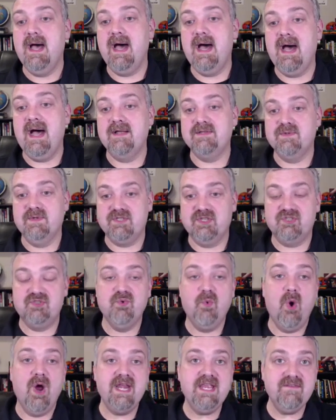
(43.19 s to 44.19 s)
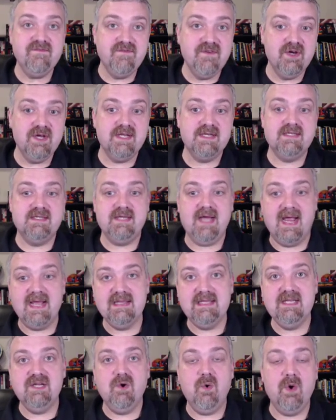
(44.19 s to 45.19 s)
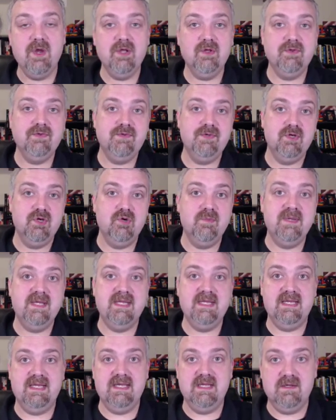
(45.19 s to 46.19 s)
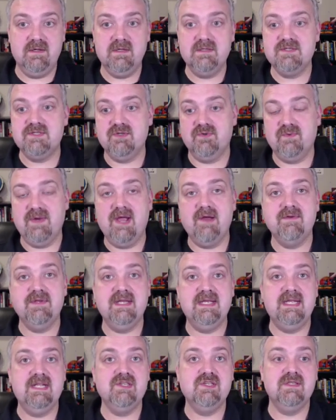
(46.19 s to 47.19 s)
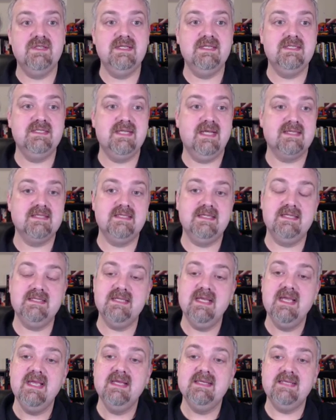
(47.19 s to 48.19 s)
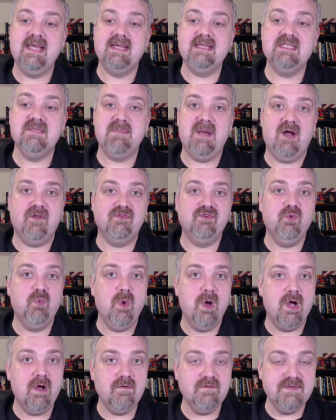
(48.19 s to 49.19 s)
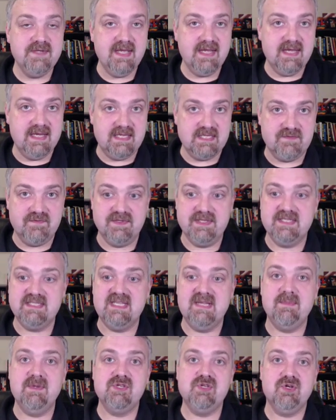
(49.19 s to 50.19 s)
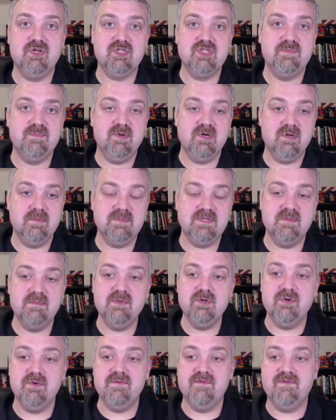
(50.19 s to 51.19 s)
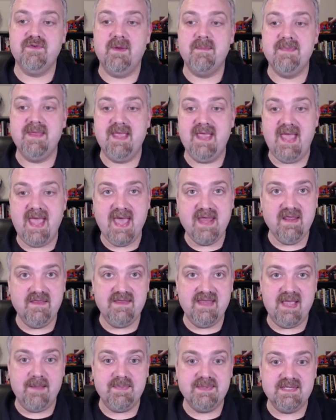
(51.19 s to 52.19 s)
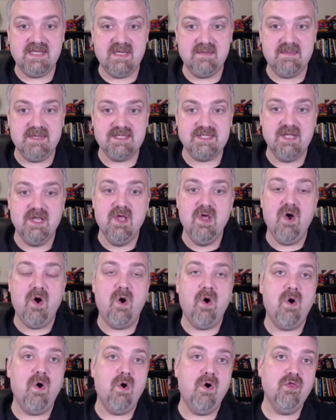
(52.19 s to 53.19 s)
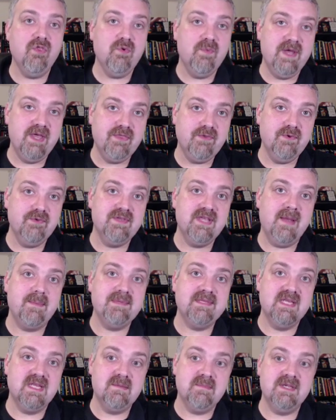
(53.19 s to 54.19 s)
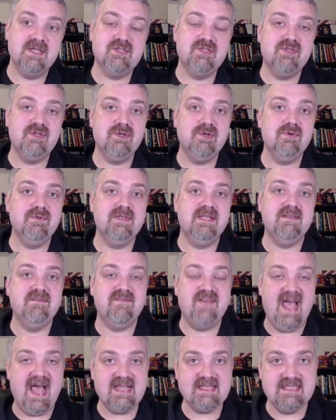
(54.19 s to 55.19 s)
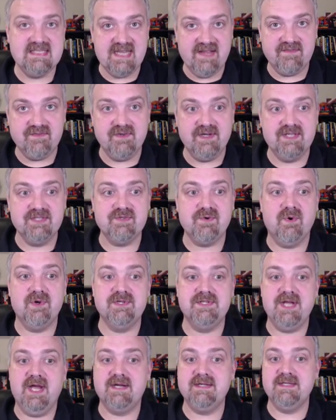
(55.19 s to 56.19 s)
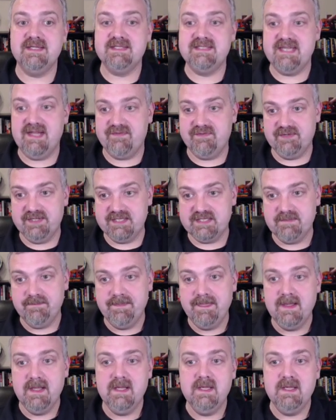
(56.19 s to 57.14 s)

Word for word: Uh, so it's a 20 foot tightly coiled tube in, surrounding each of these testes. Takes about 12 days for this immature sperm to move from the head of the epididymis all the way through the epididymis to the vas deferens or ductus deferens.